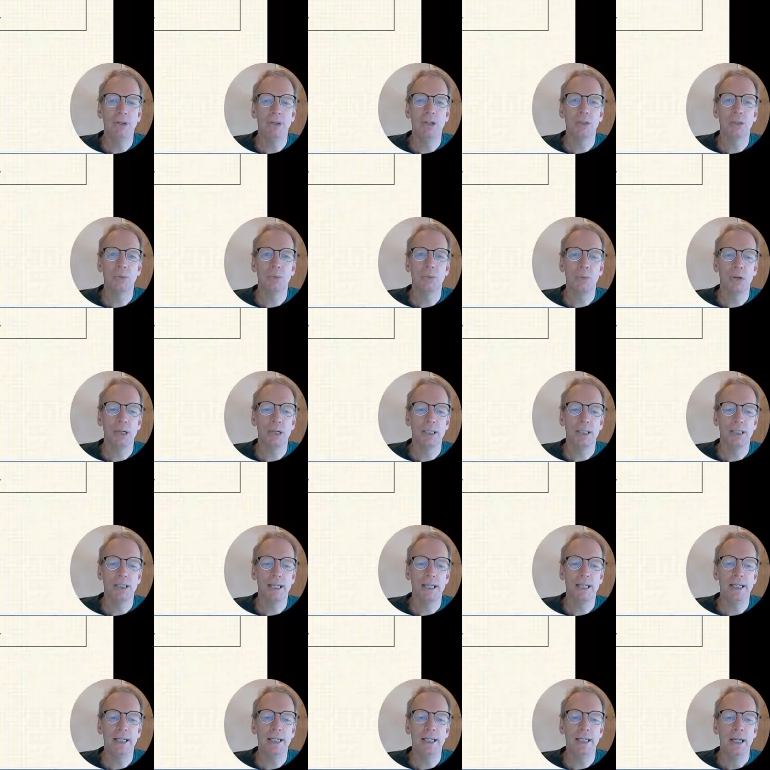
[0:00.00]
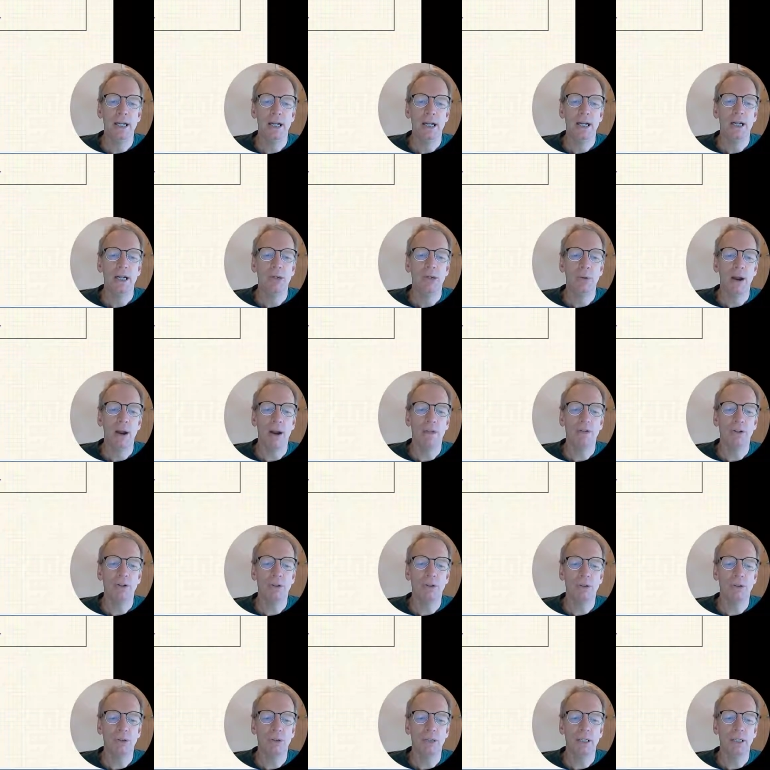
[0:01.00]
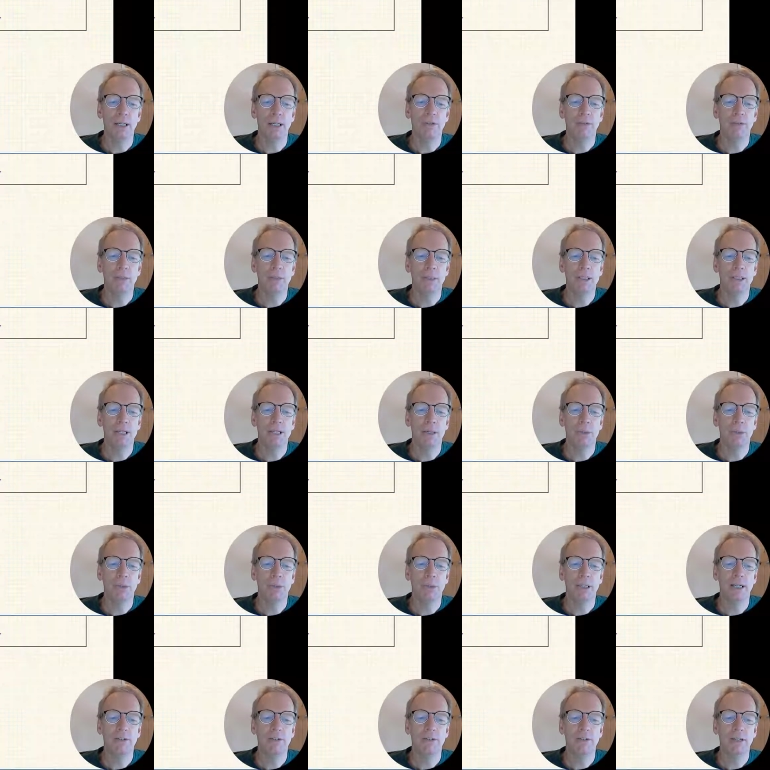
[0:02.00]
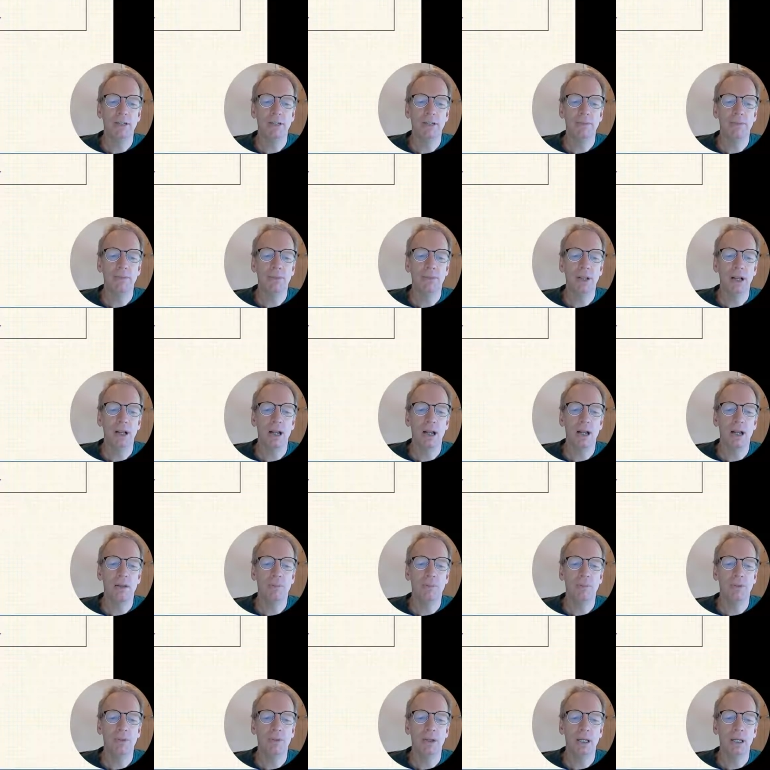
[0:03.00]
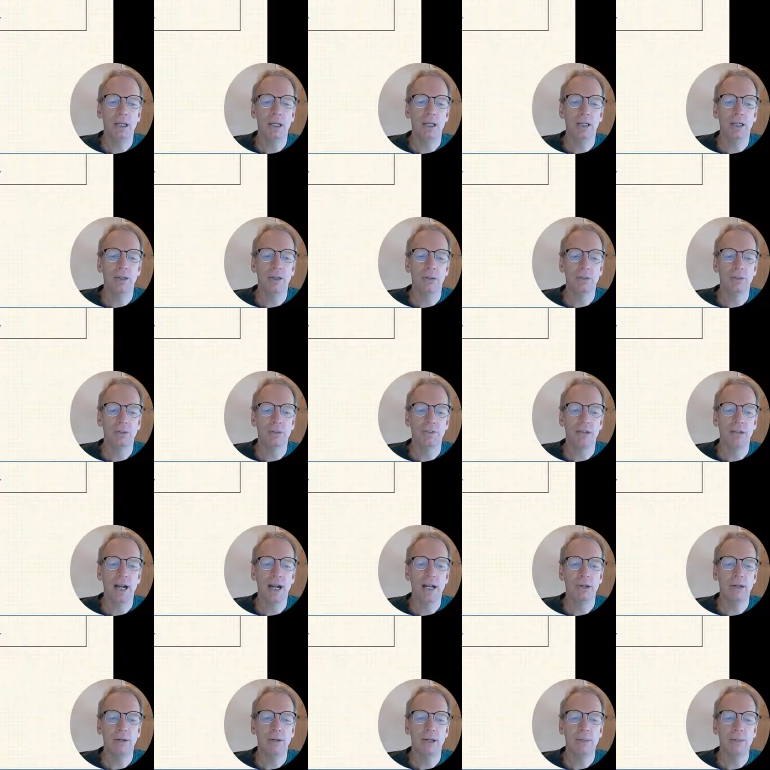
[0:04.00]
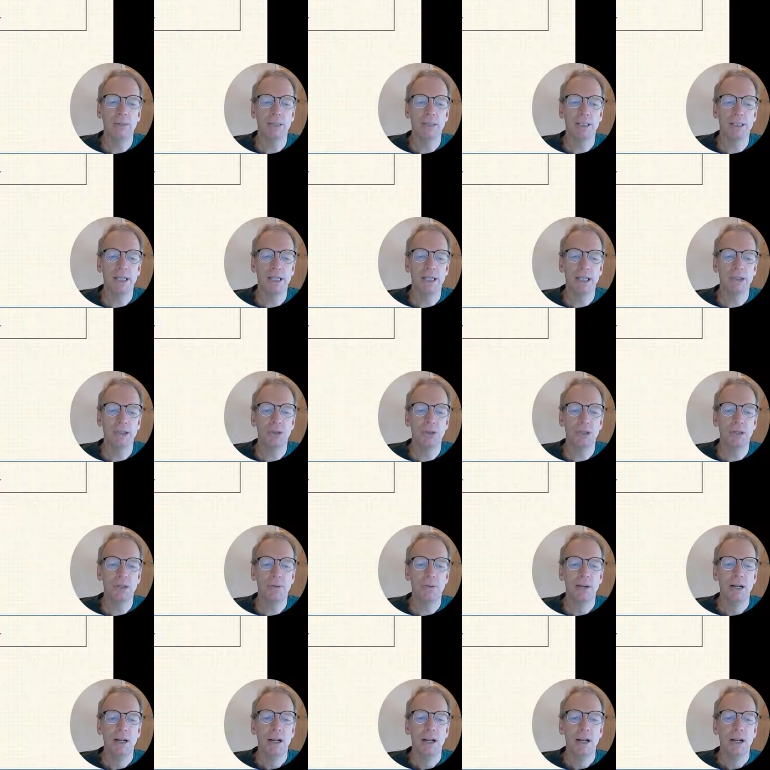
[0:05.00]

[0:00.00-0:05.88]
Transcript: as well as any graphical information that we're given in terms of diagrams, etc.